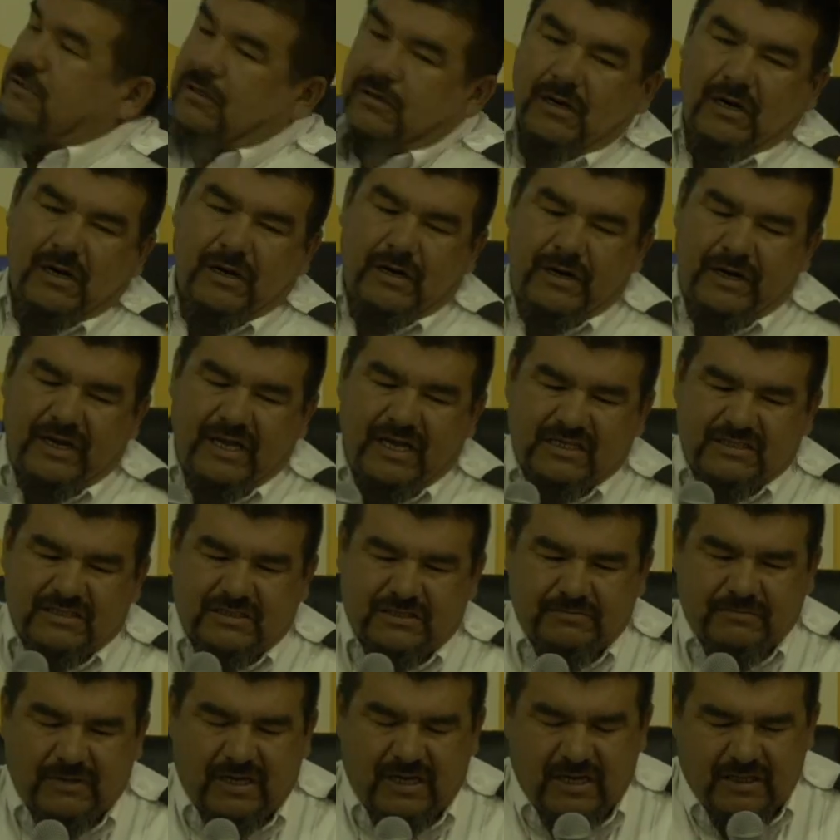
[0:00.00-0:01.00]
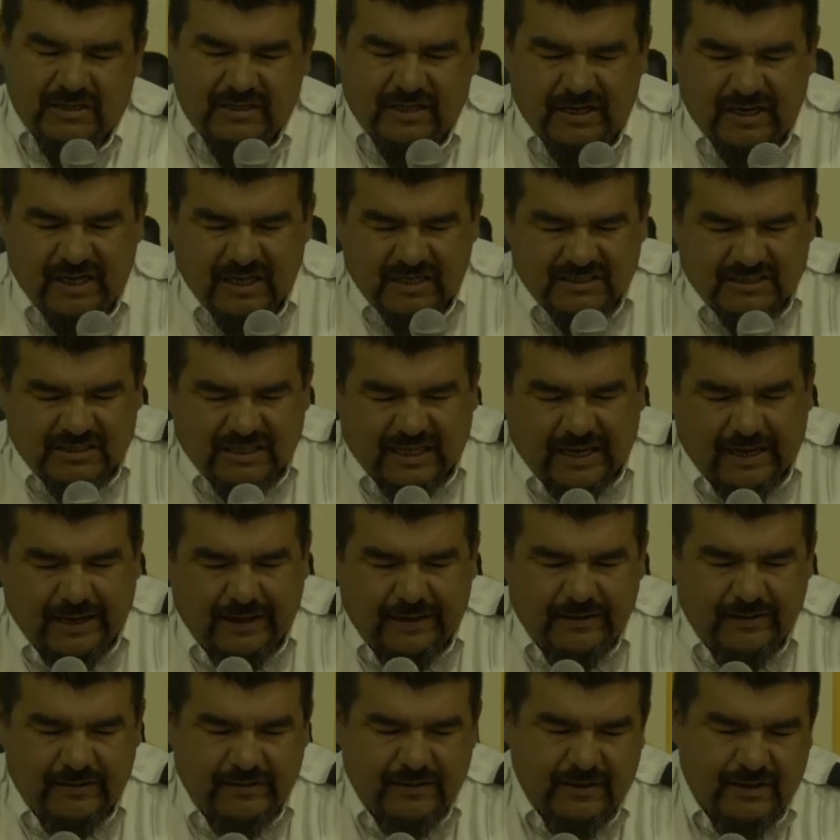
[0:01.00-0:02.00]
So our next, uh, the next
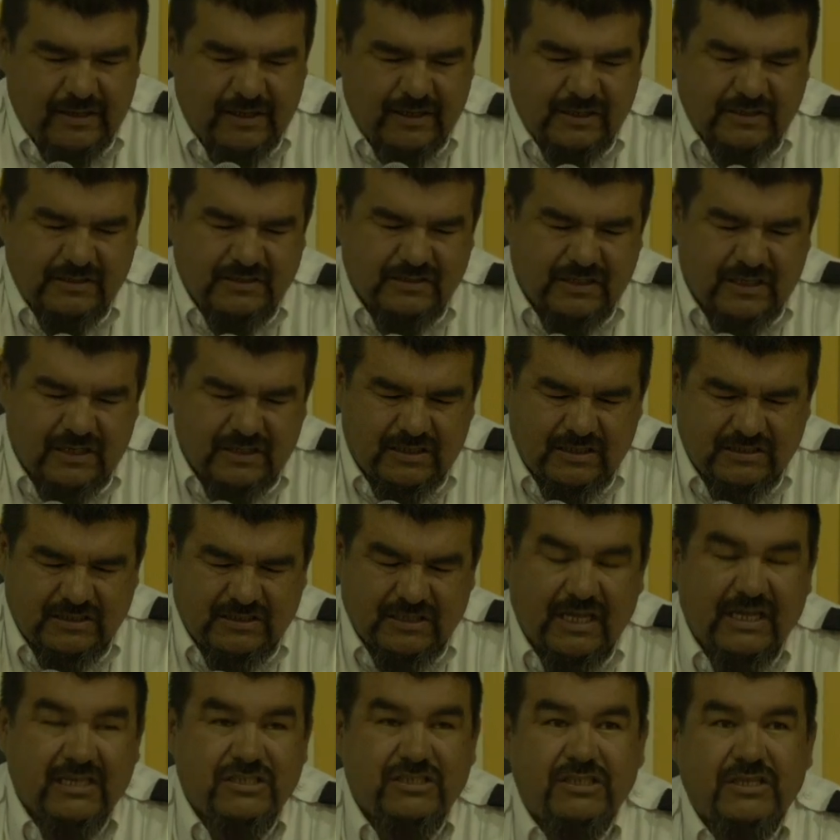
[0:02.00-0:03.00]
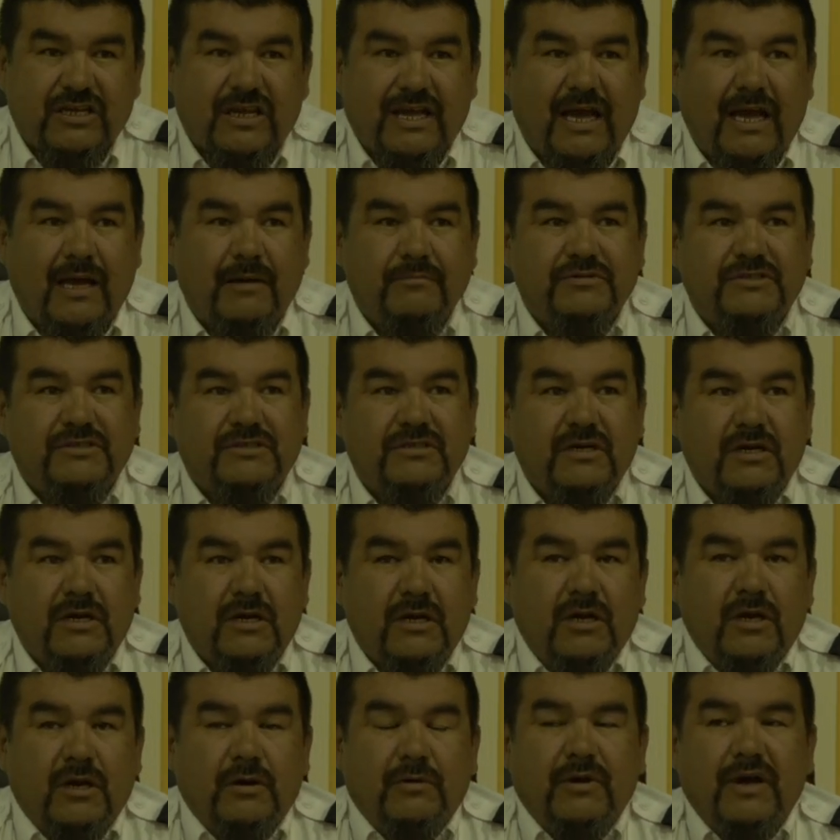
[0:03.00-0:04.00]
slide is uh, the selection camps.
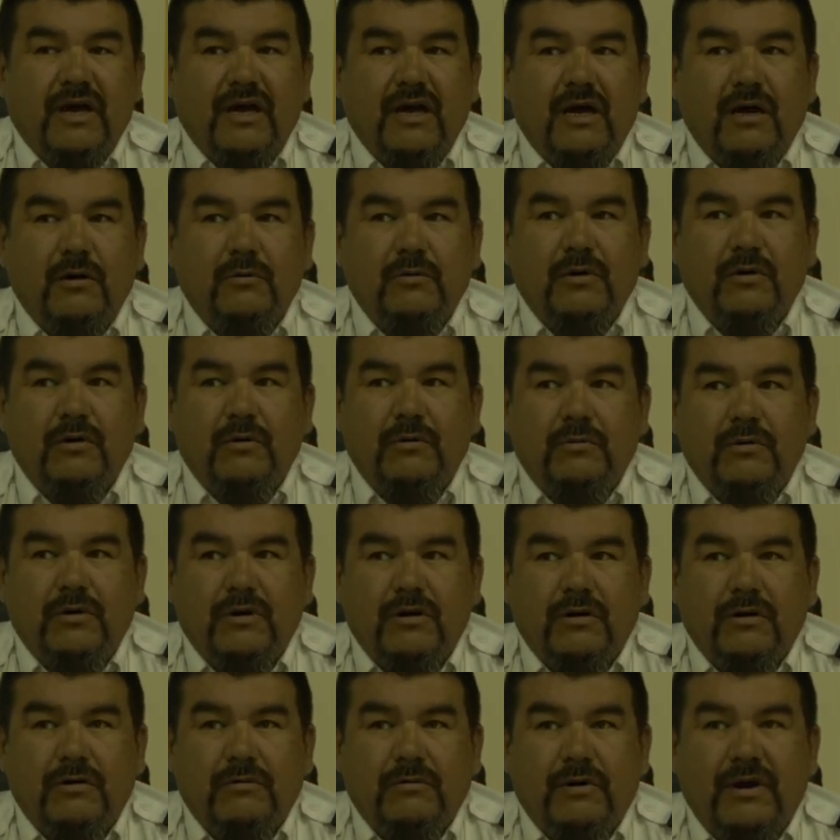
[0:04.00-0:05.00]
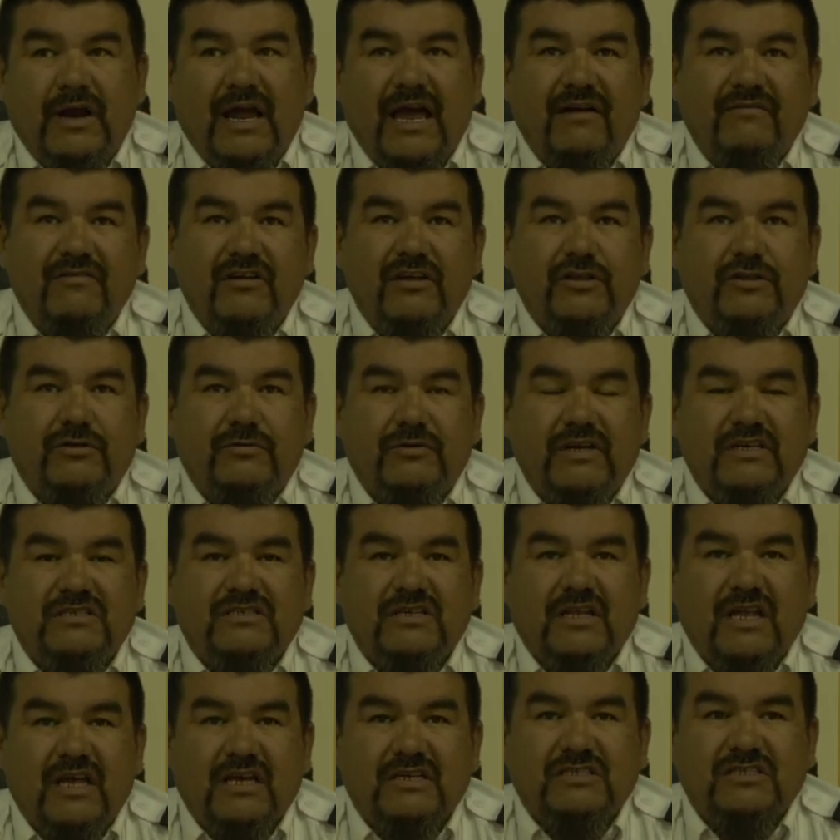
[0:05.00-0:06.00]
Right, uh, we, are we're, we're having three
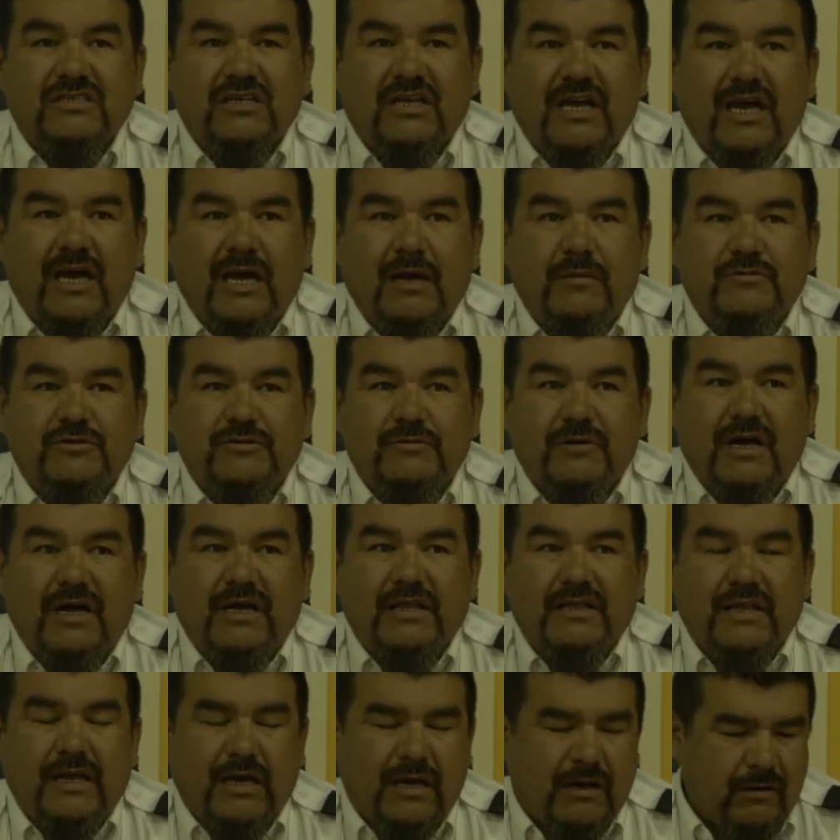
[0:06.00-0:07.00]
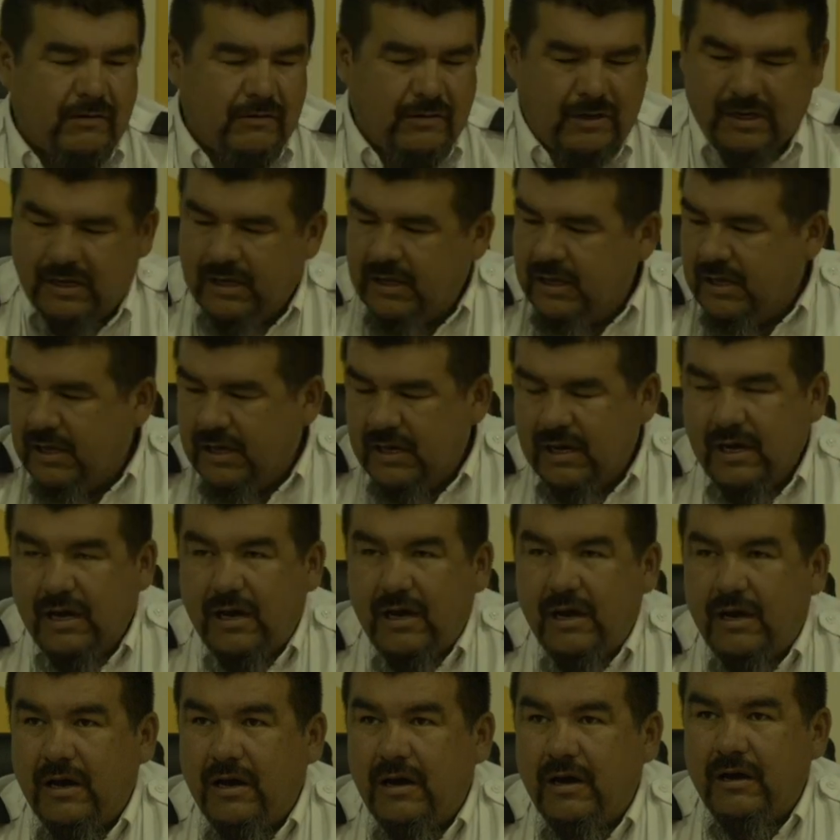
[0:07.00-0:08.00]
selection camps right now.
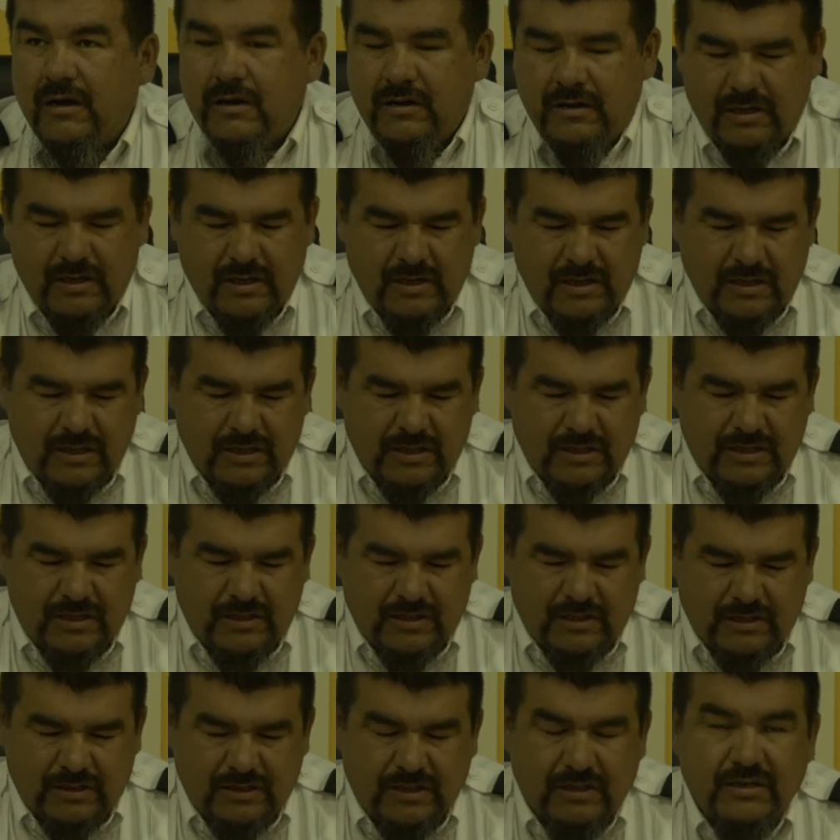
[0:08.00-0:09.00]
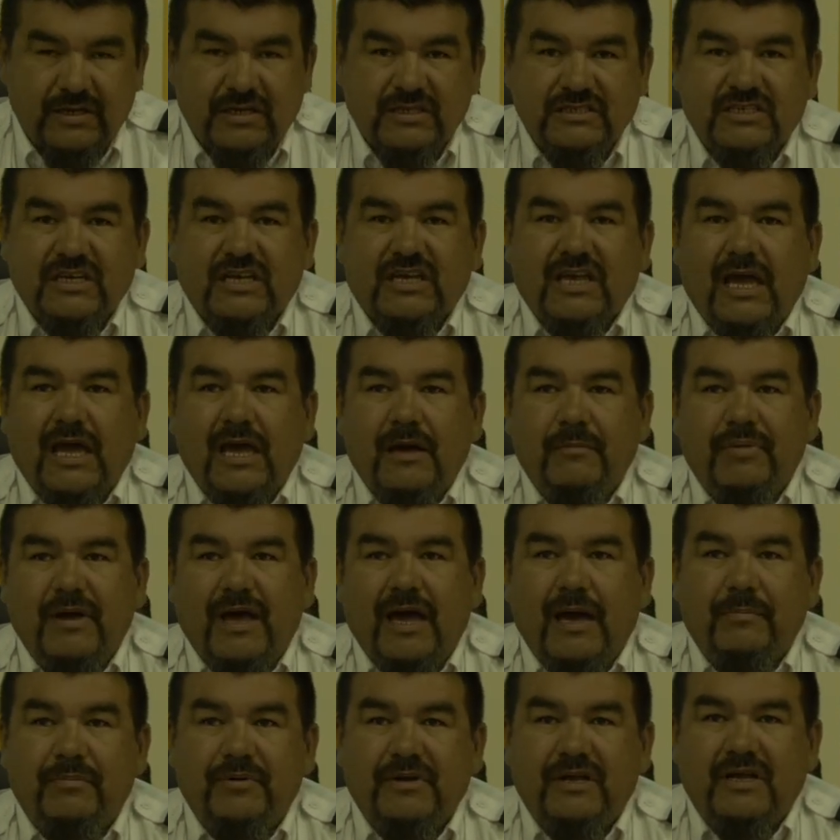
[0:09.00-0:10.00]
Uh, there, there is a camp
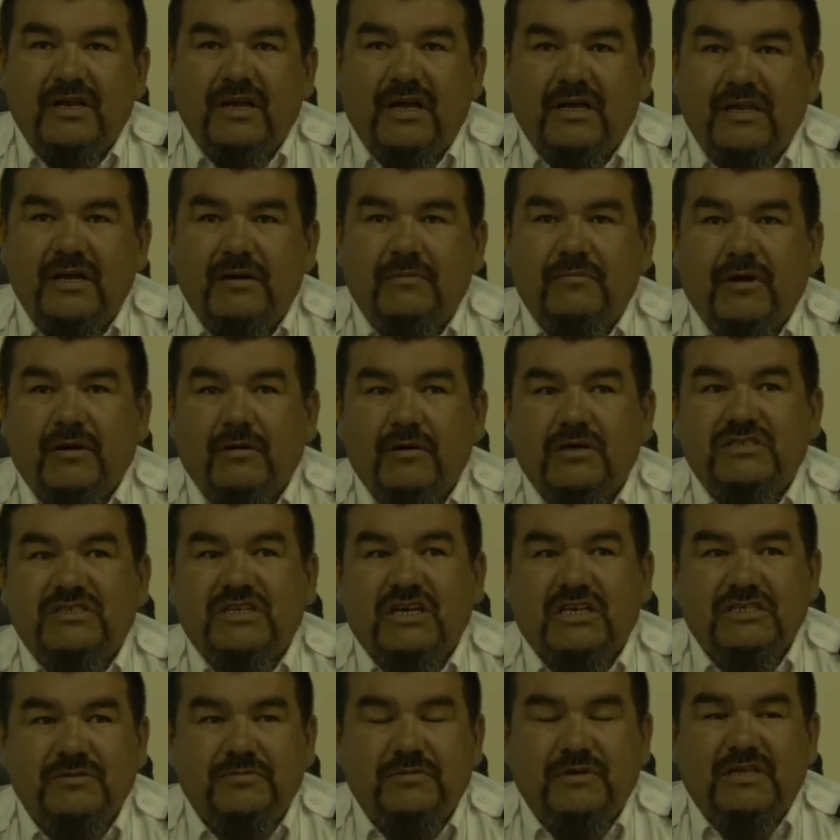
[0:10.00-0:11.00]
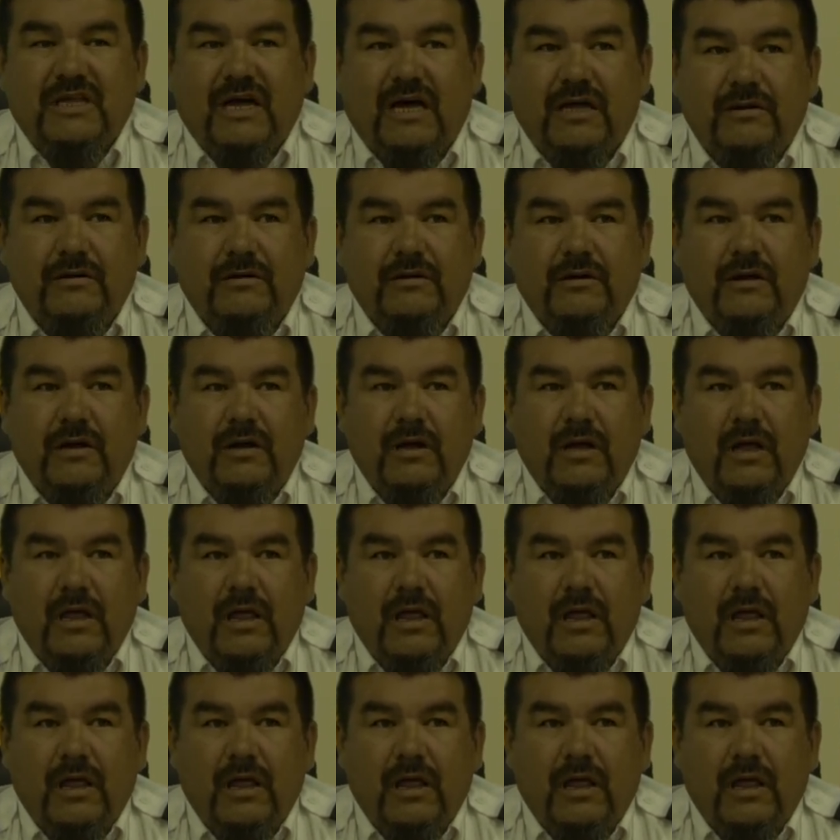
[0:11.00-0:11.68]
happening at Mego Chesbi Dano.